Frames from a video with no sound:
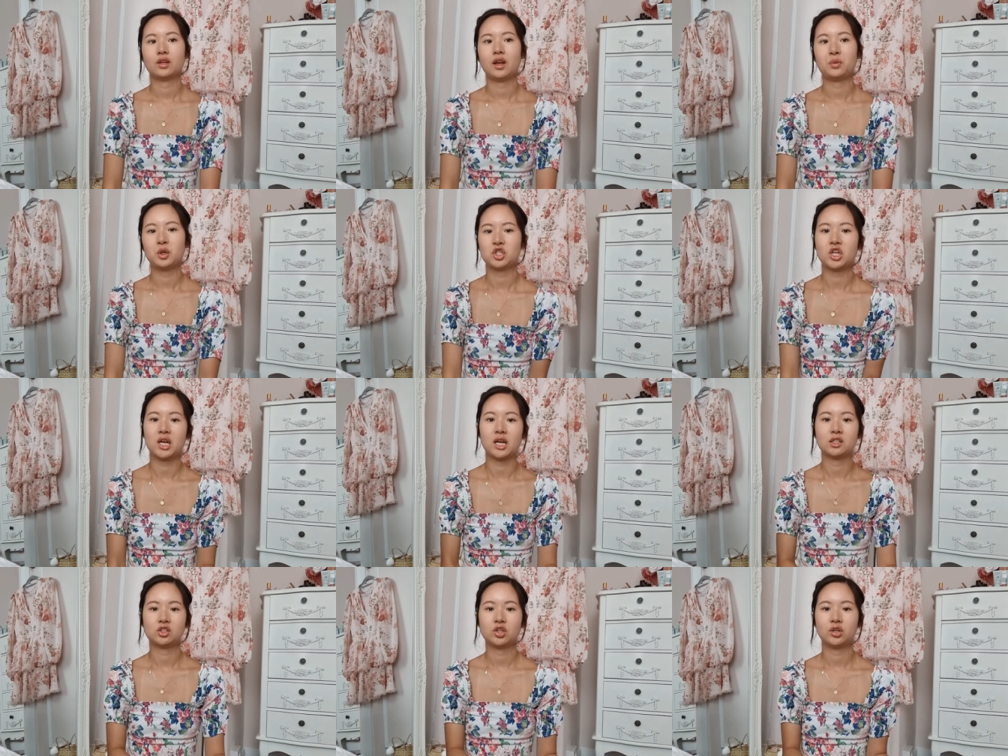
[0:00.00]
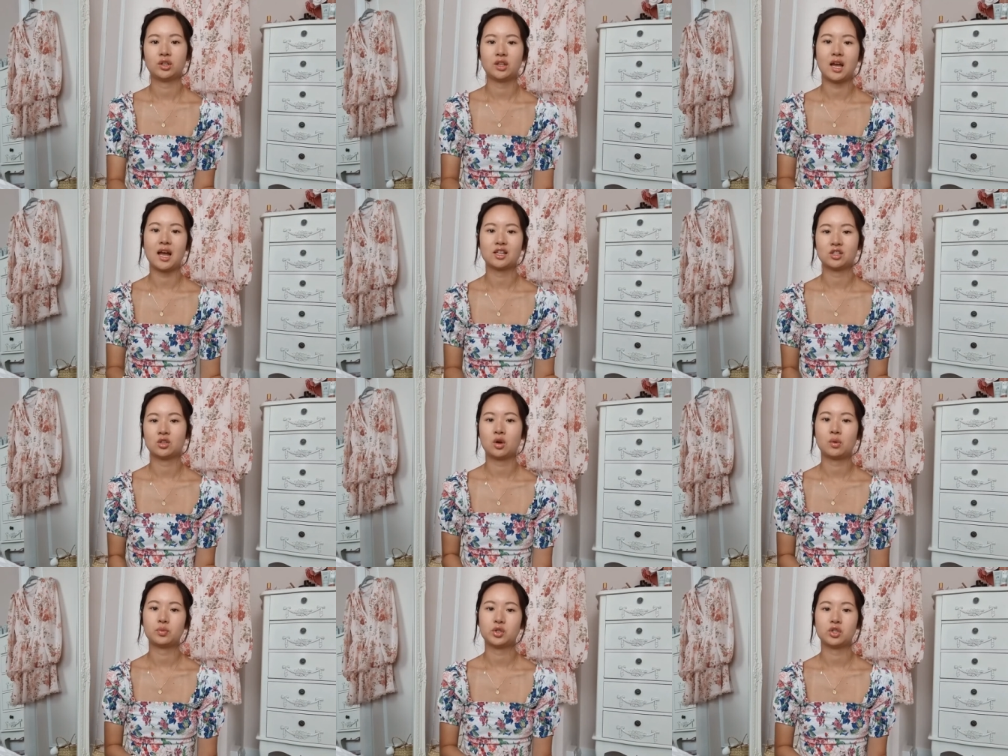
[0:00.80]
I wish I had took that as an
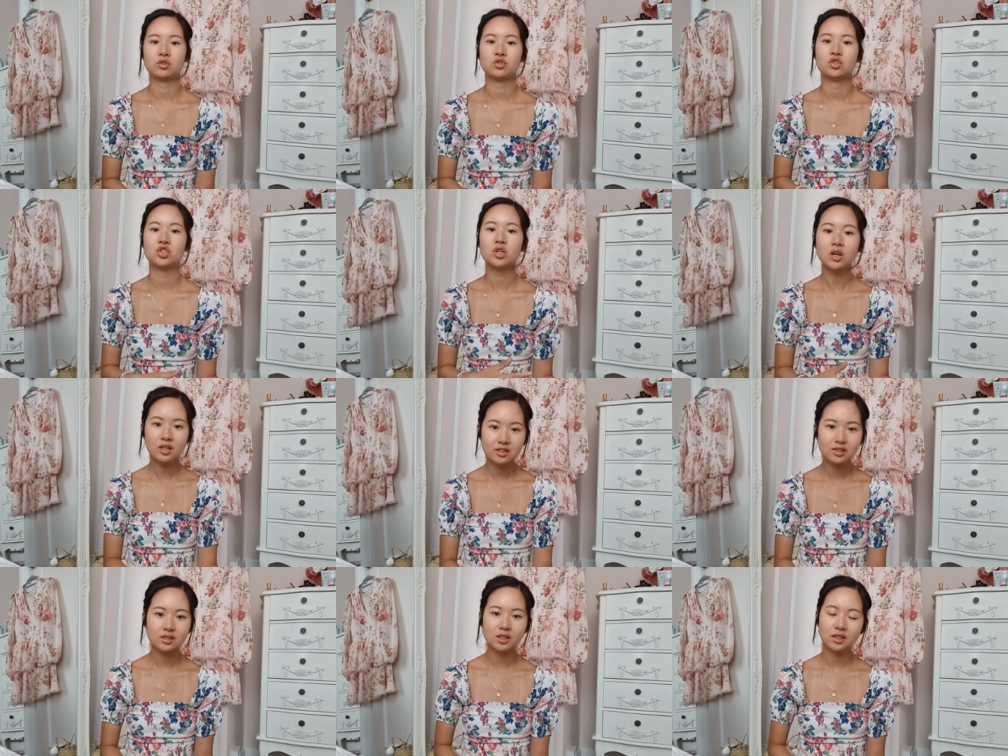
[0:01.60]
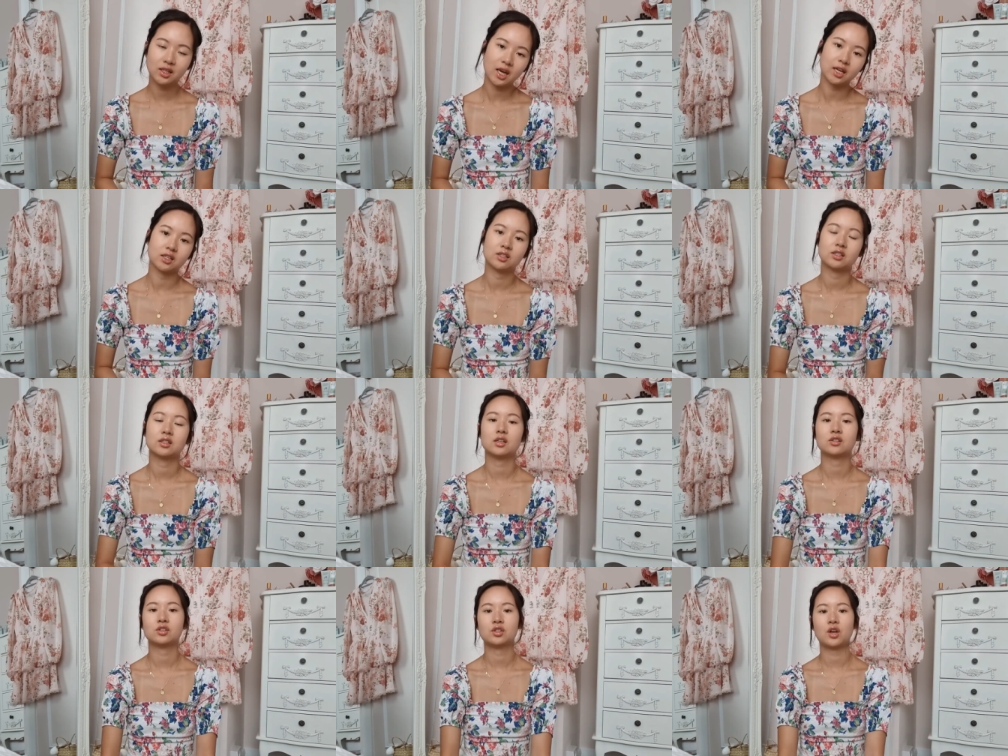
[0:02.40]
option just in case
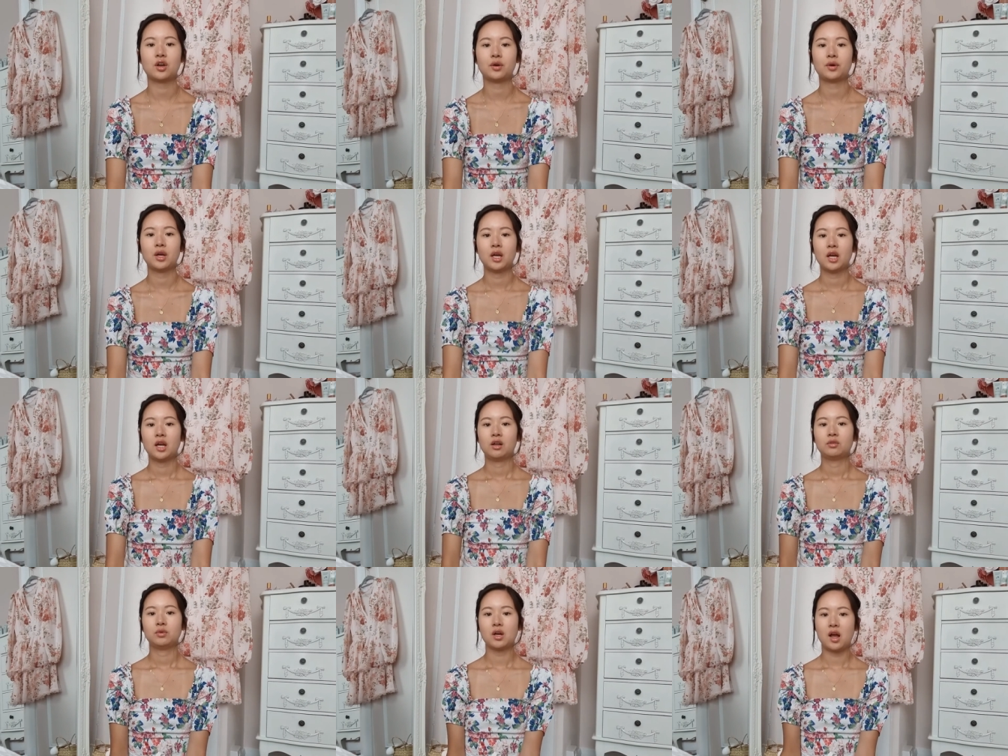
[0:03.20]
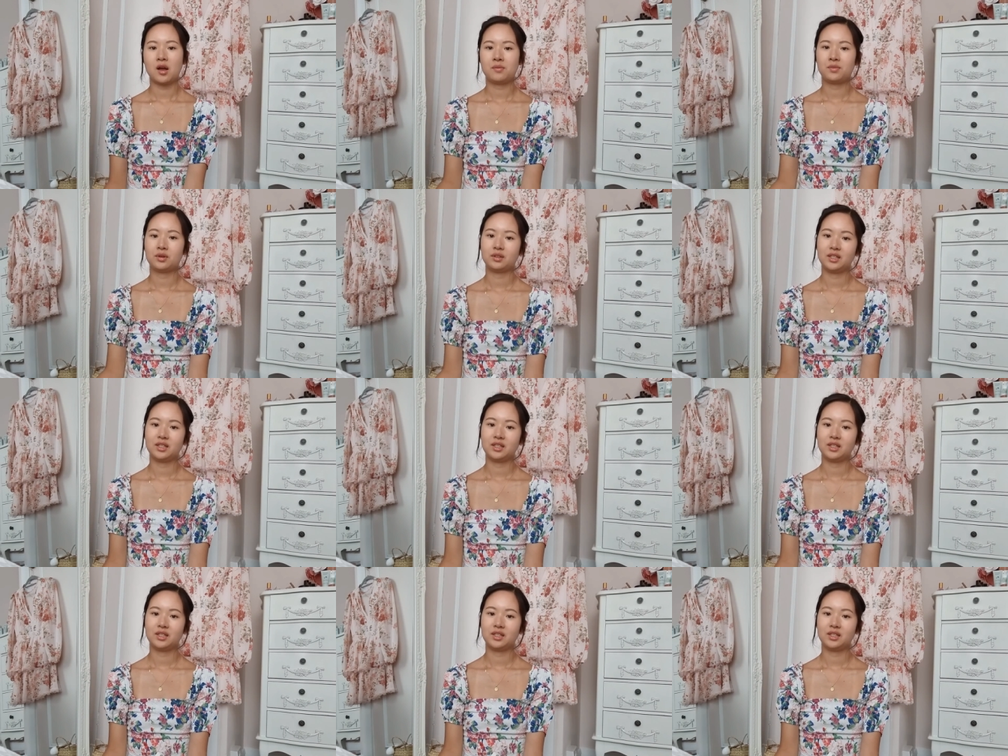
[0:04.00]
so um,